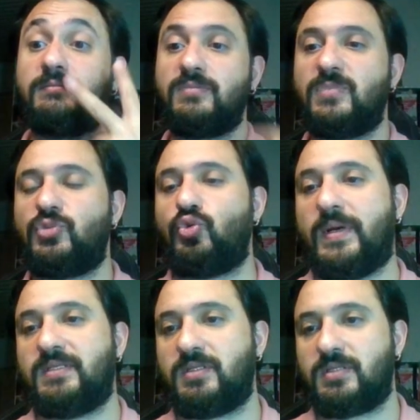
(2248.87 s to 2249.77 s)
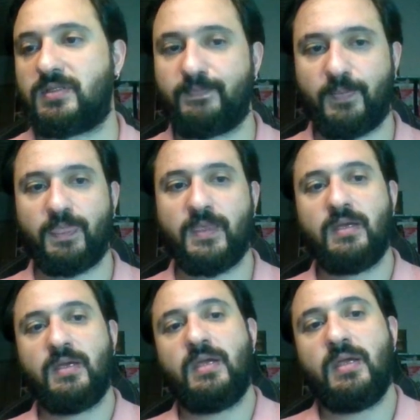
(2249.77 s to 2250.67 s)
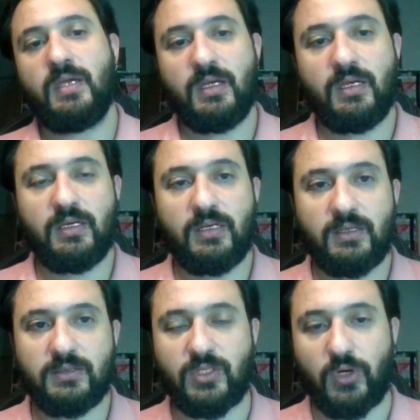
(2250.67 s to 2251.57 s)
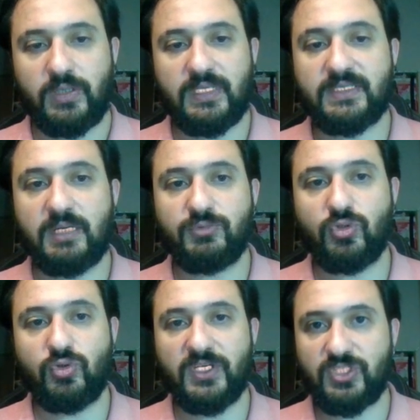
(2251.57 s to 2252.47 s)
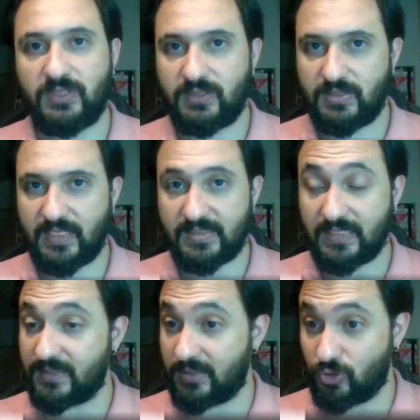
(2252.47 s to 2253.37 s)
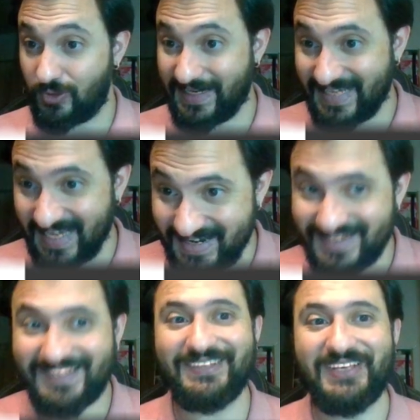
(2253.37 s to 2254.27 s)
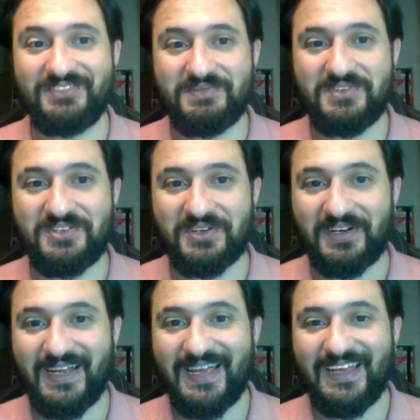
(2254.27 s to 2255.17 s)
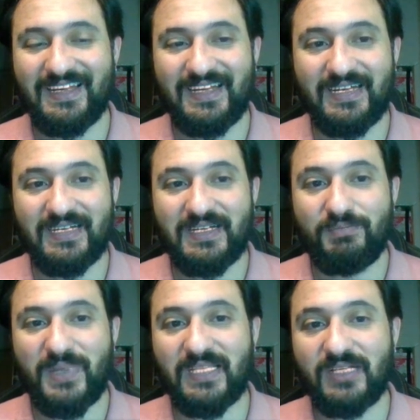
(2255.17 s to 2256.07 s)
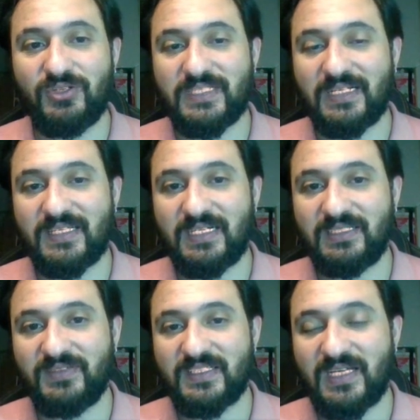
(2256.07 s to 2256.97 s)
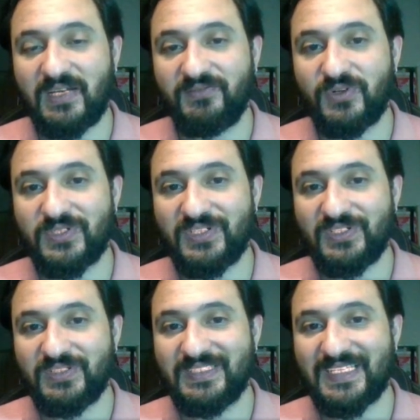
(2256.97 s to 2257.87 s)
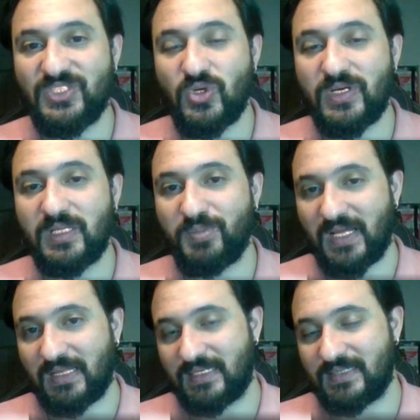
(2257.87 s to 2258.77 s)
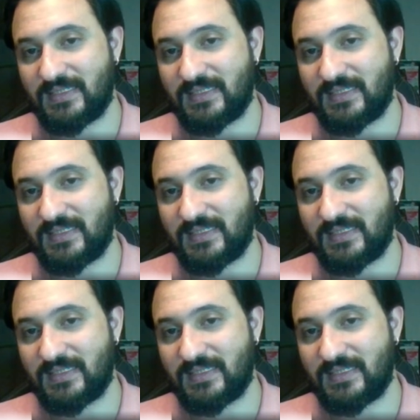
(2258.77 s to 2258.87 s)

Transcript: two answers. So let's come to the questions. As I said to you again, you have to be sure. Palladio's alternative design for the Ducal Palace